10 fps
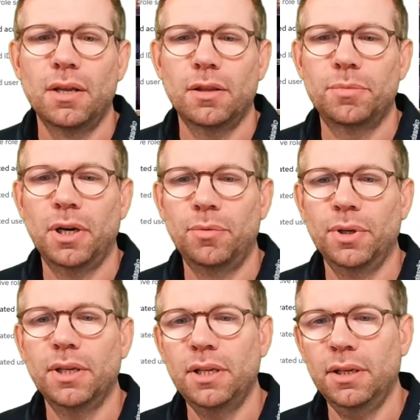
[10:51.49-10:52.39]
the primary
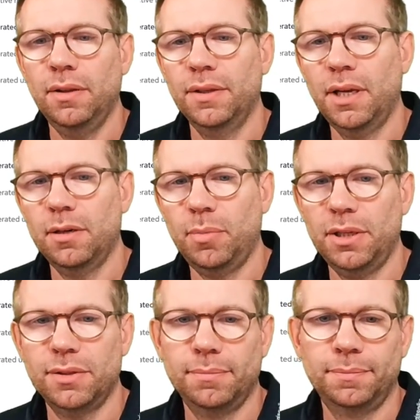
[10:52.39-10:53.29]
key in the database.